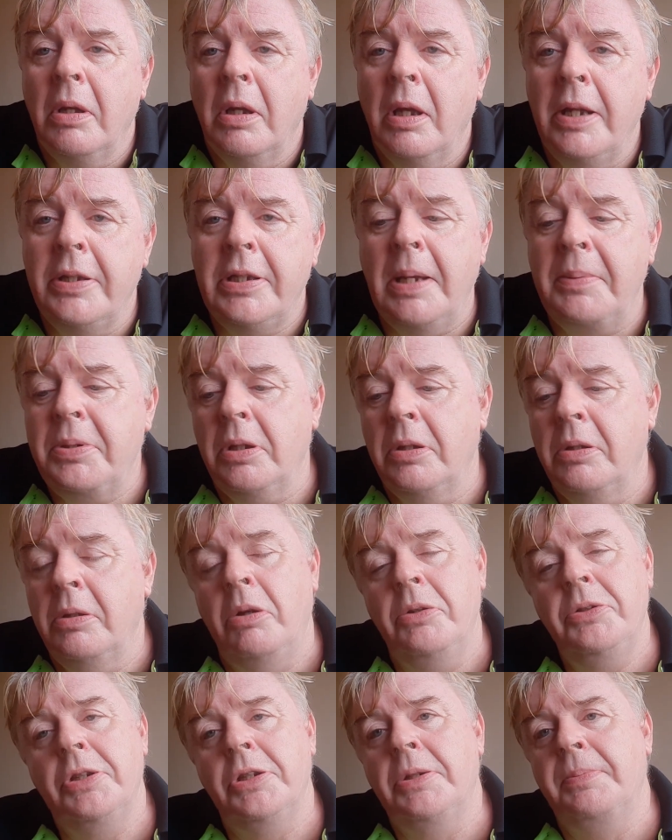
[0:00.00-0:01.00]
It's absolute
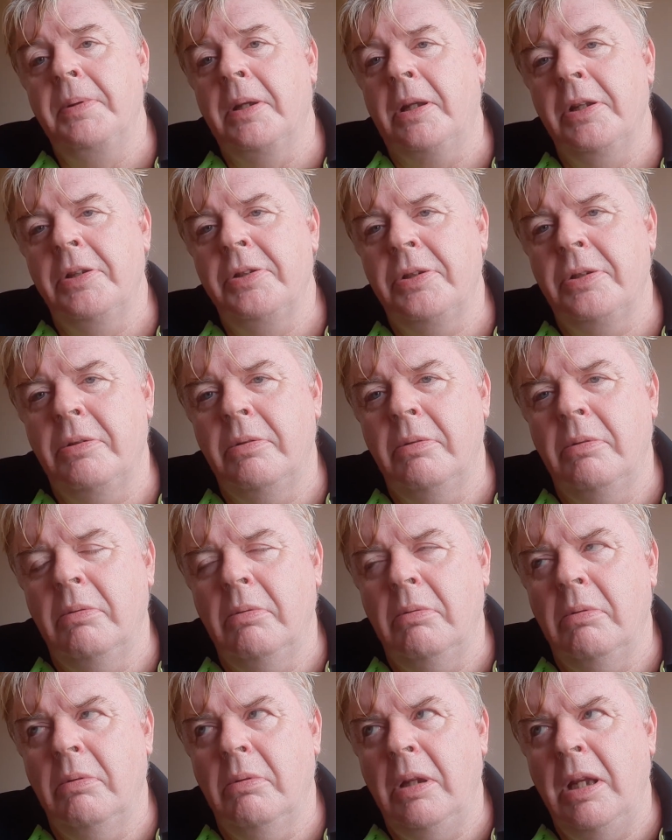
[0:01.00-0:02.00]
nonsense because
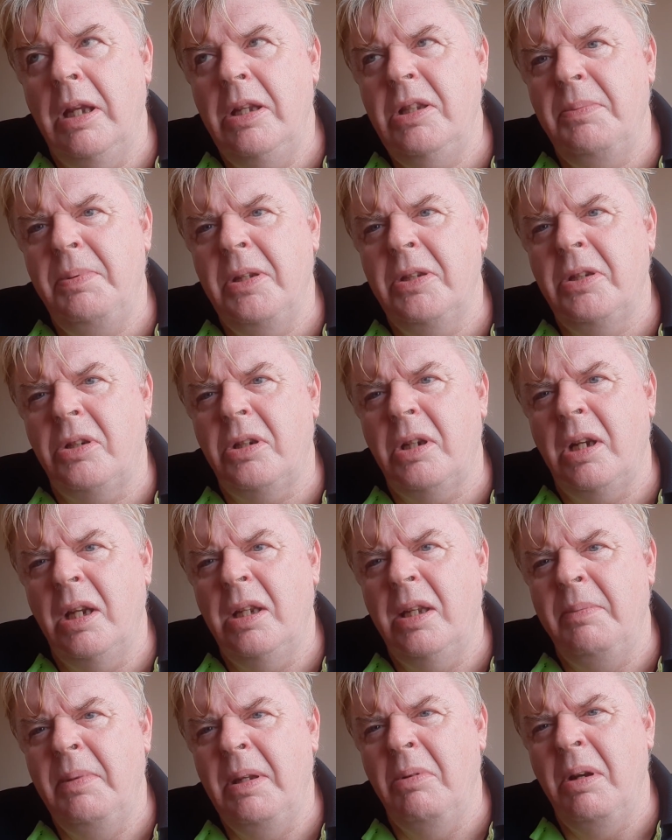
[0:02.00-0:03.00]
AGPs are trying
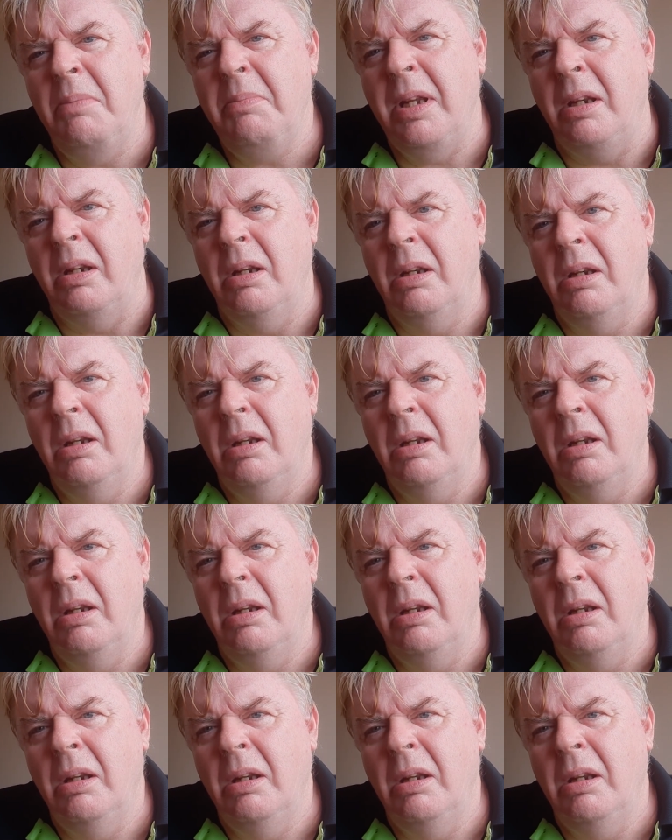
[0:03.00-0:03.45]
to be women.